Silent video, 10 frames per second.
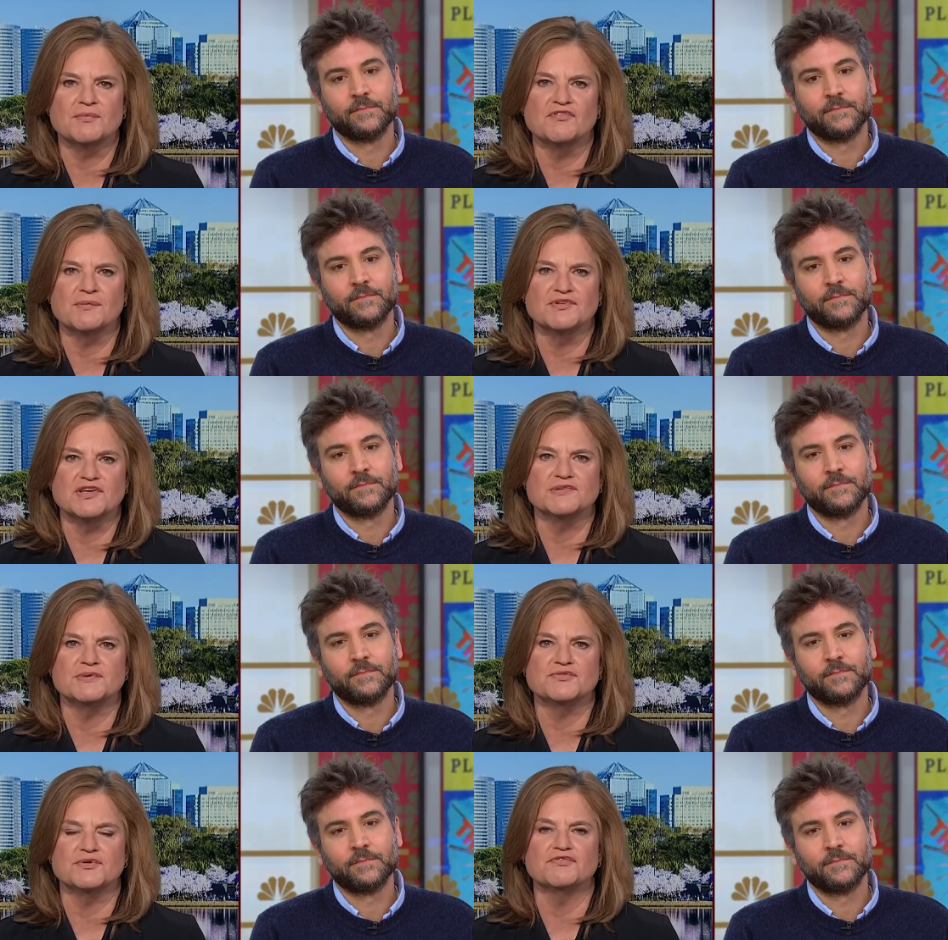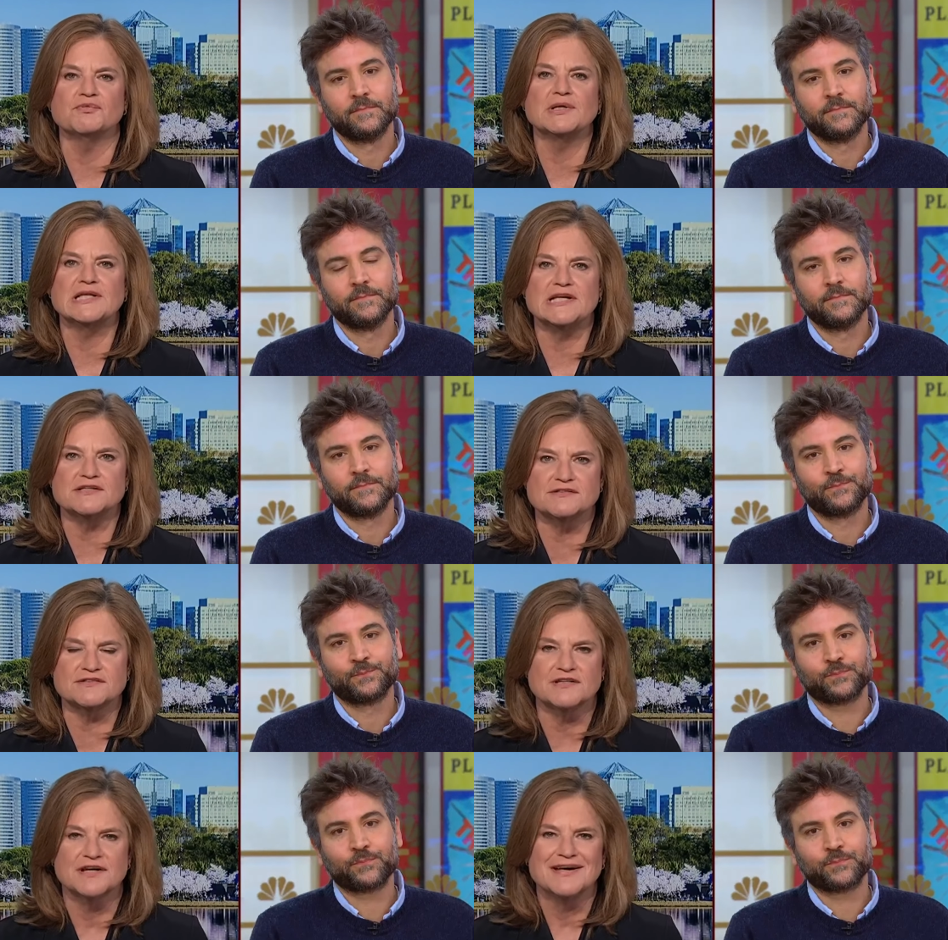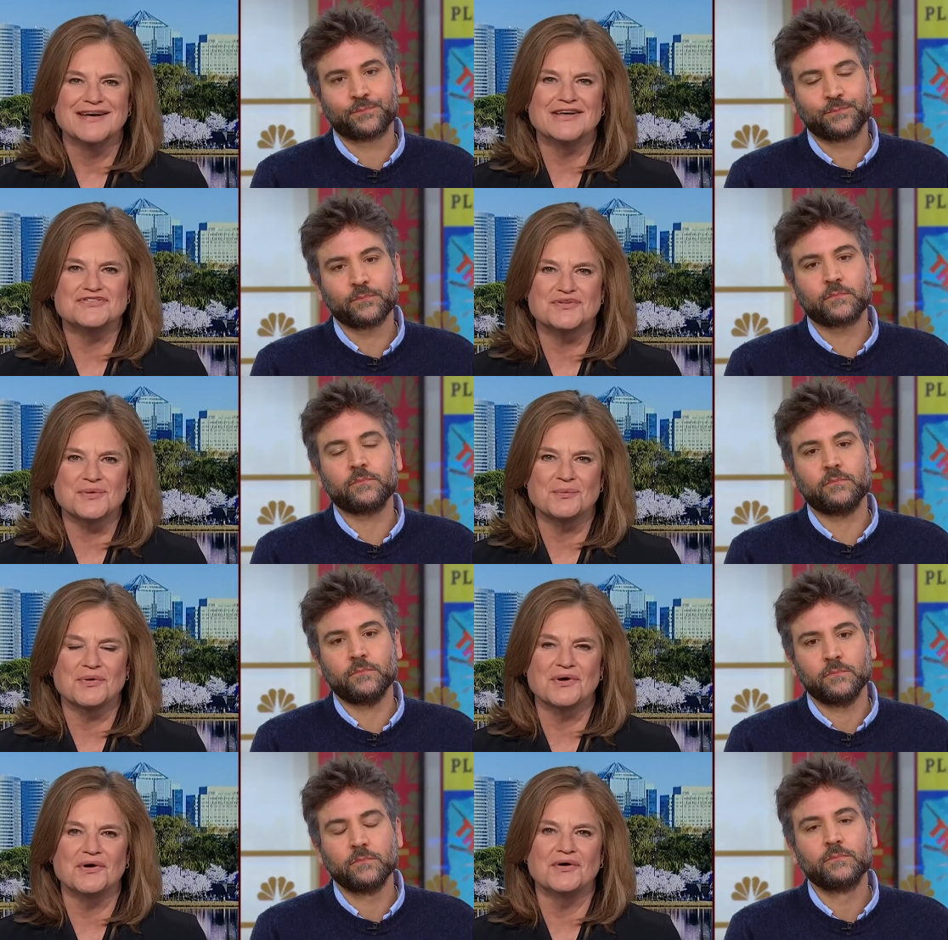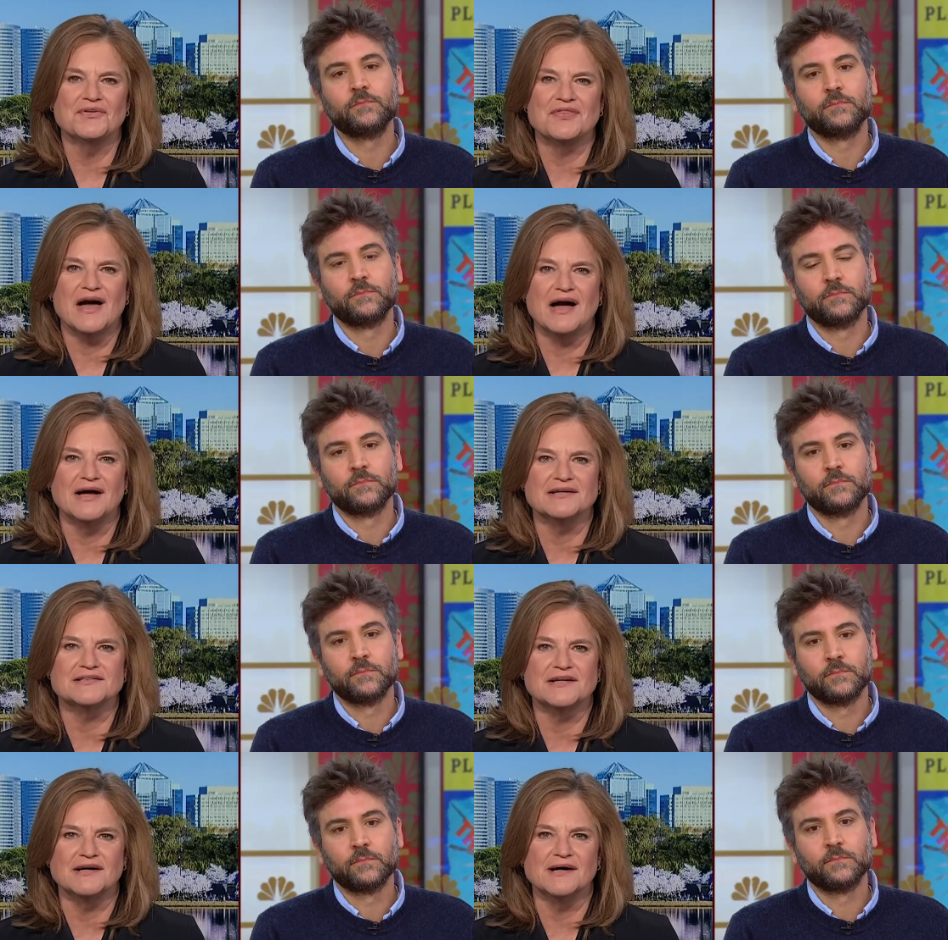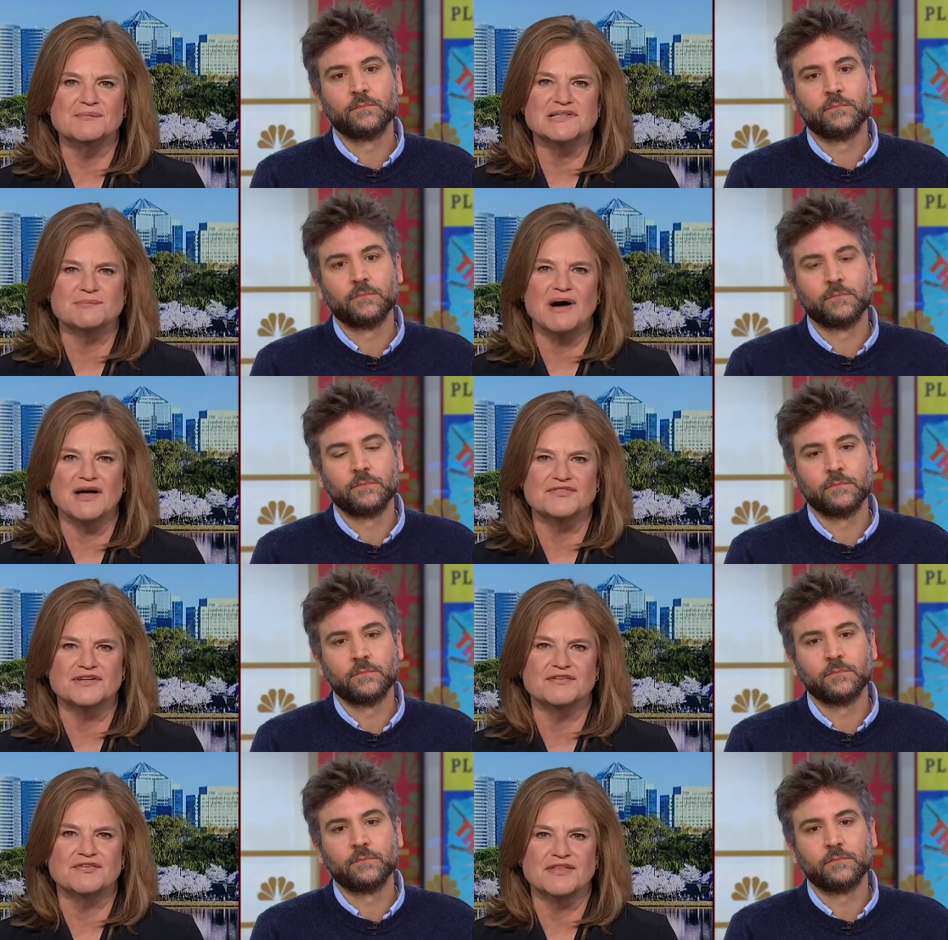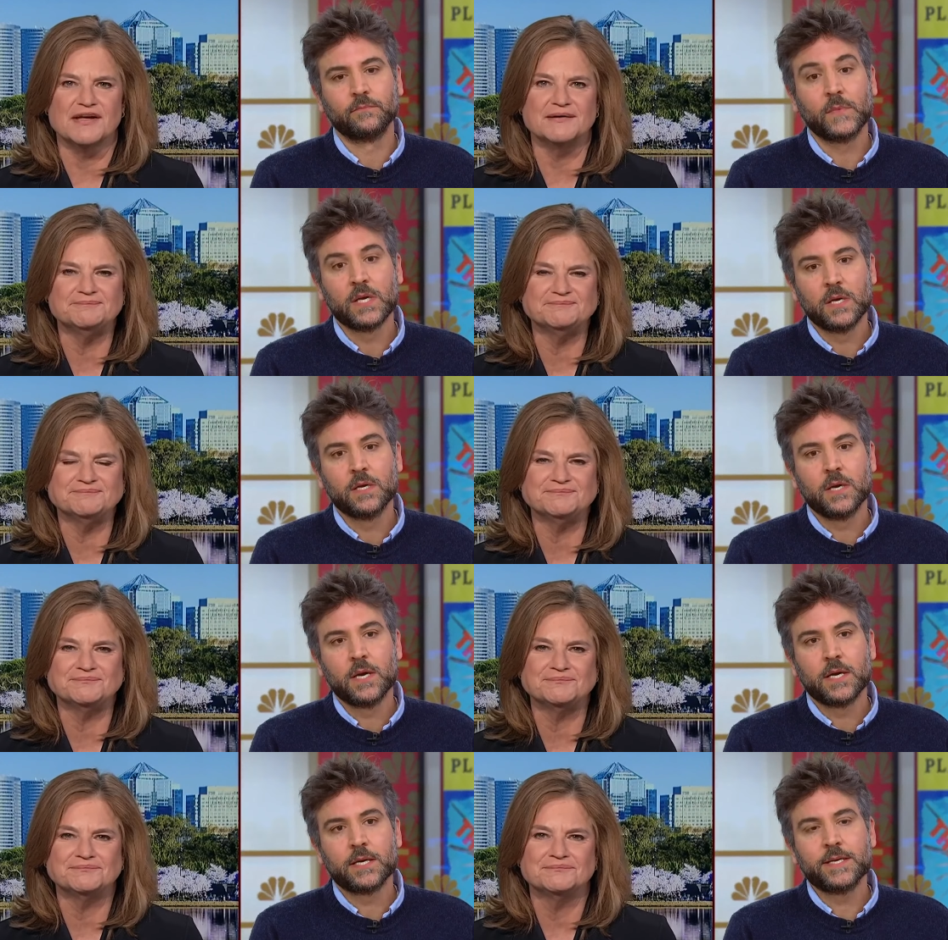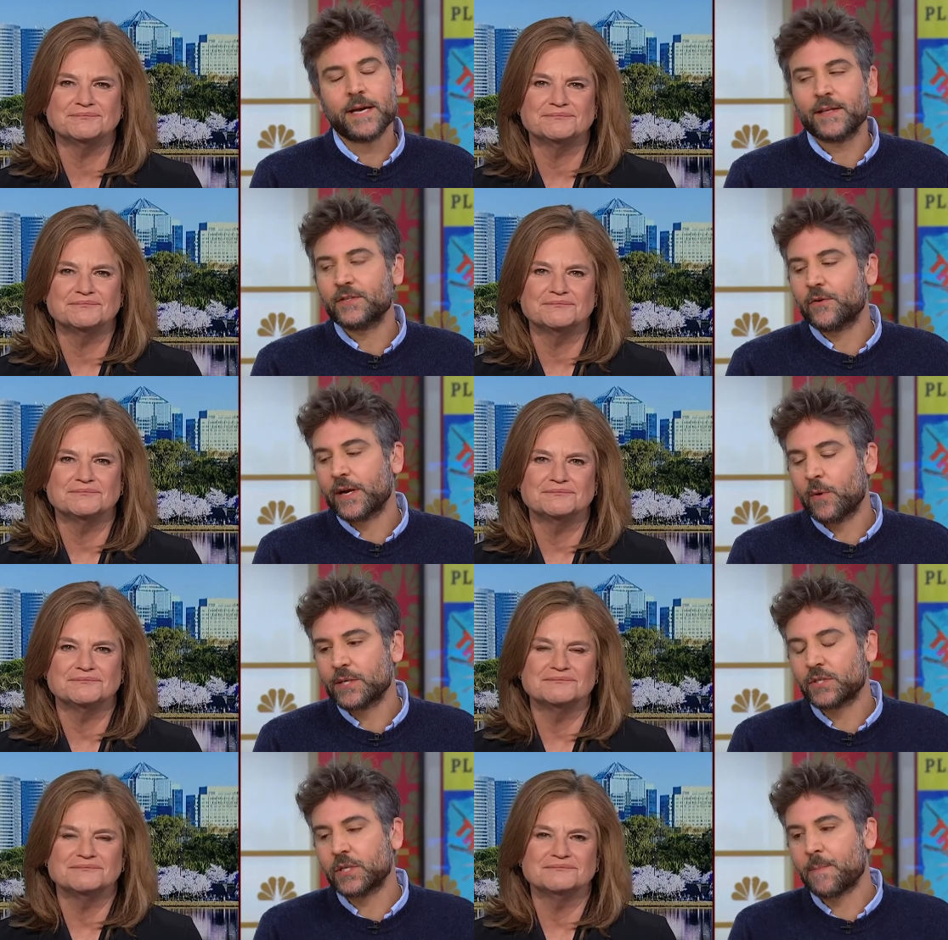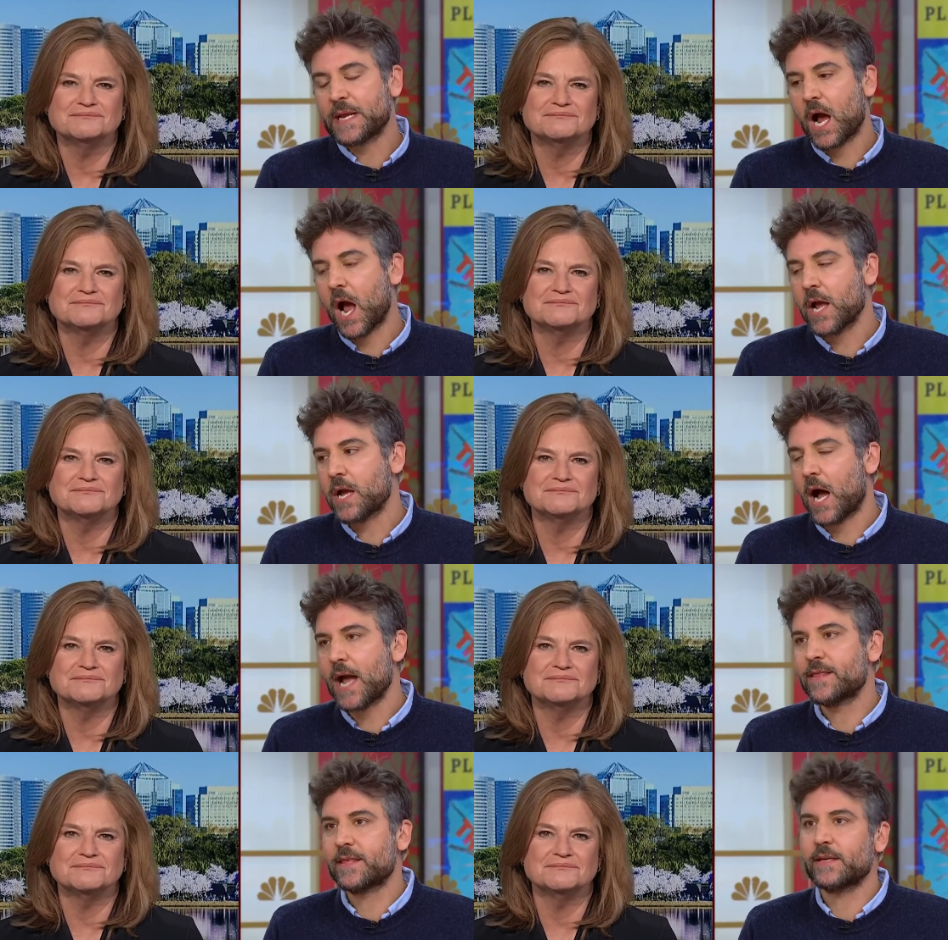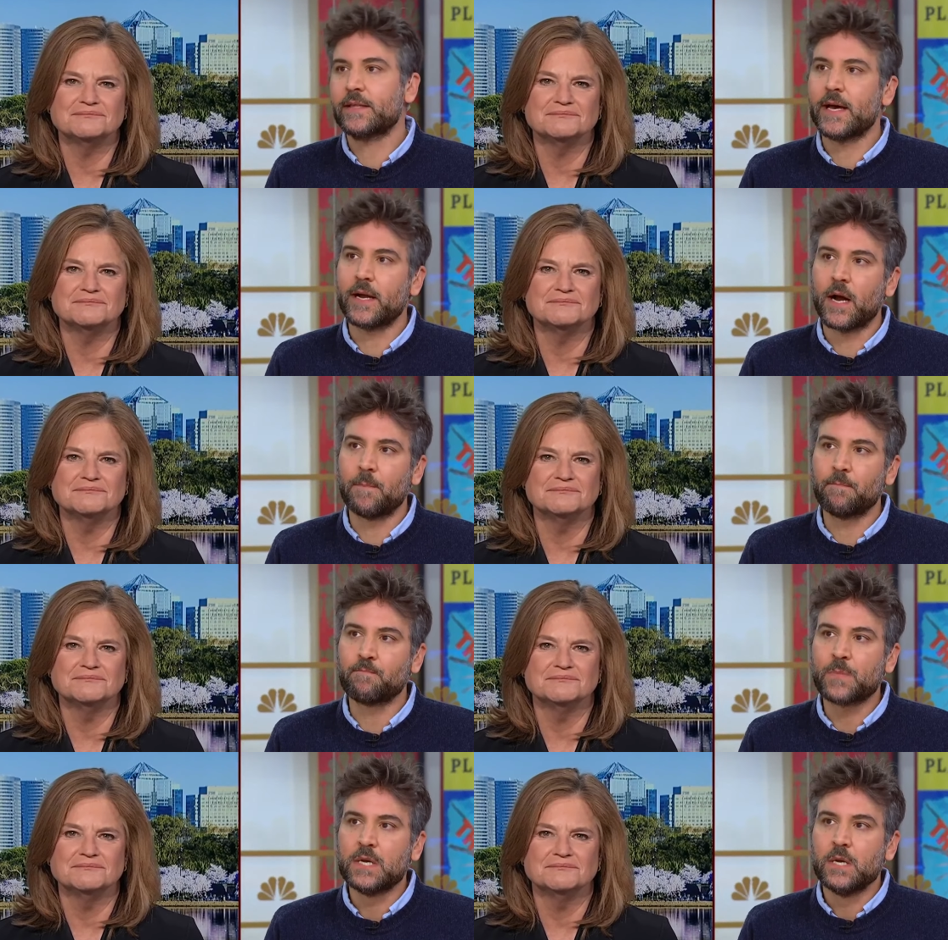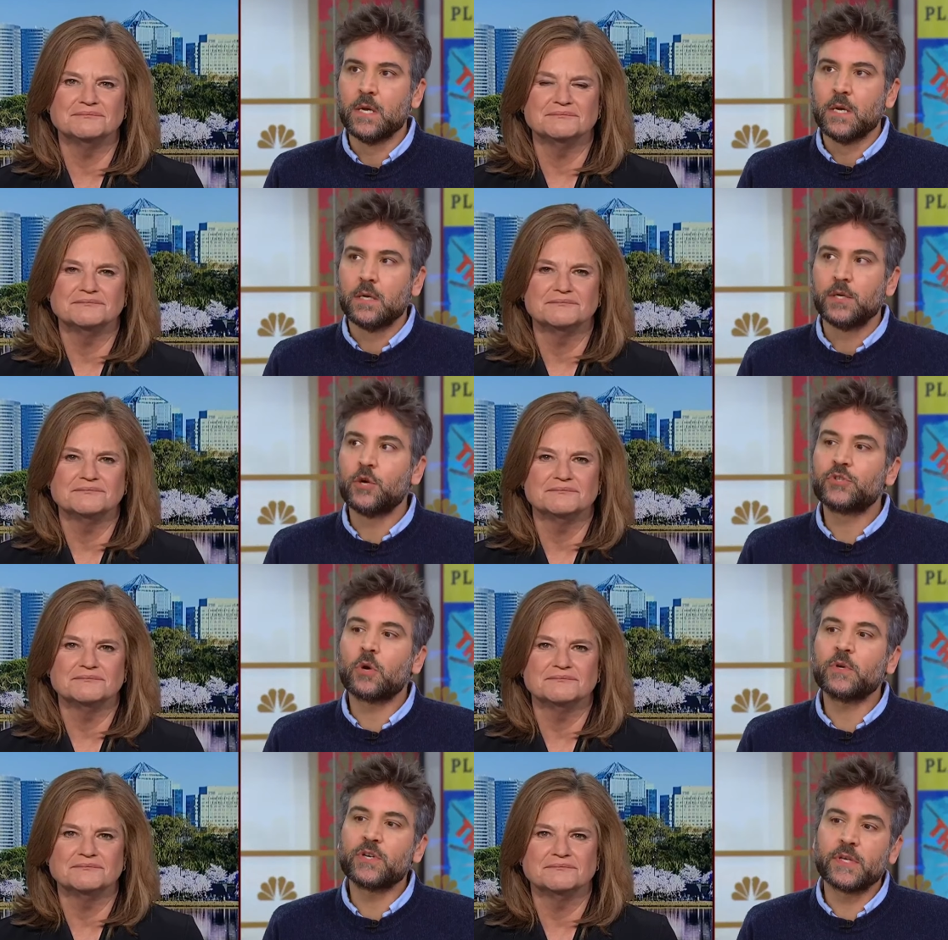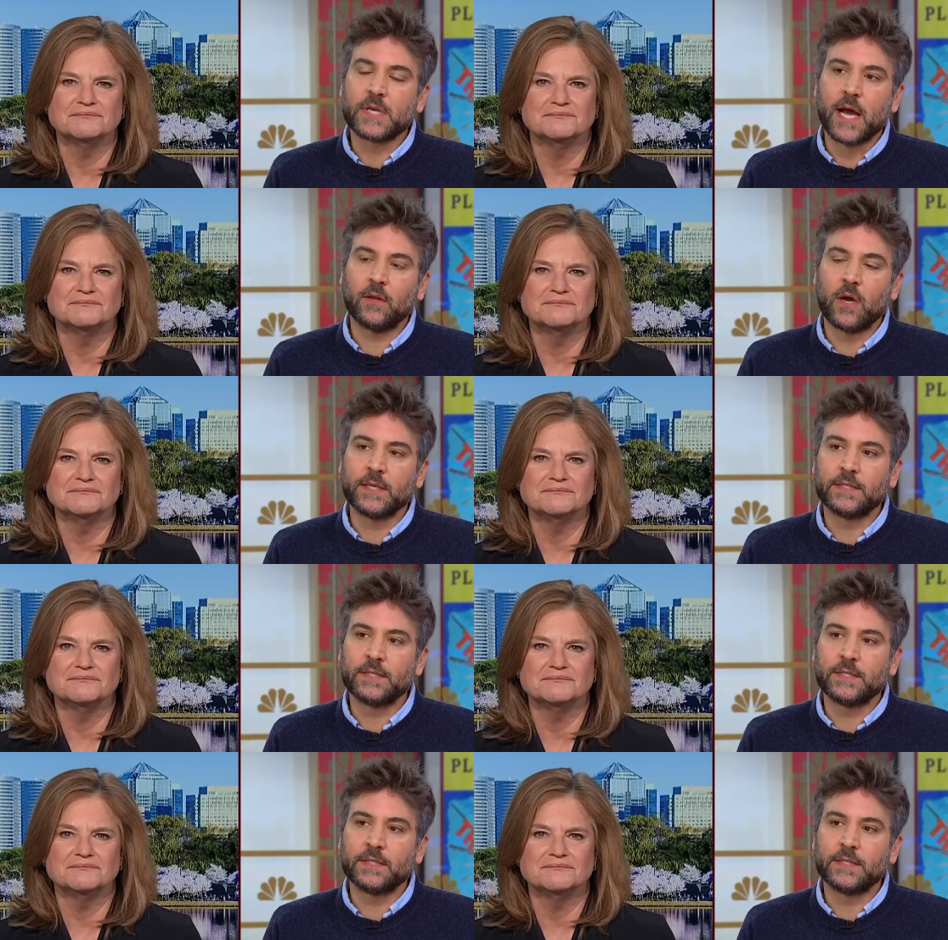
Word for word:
Speaker 1: performers has been sort of released into the world that um, is a positive thing.
Speaker 2: Yeah, that's a great question. I mean, I, I think that. Um, you know, so much of the dialogue and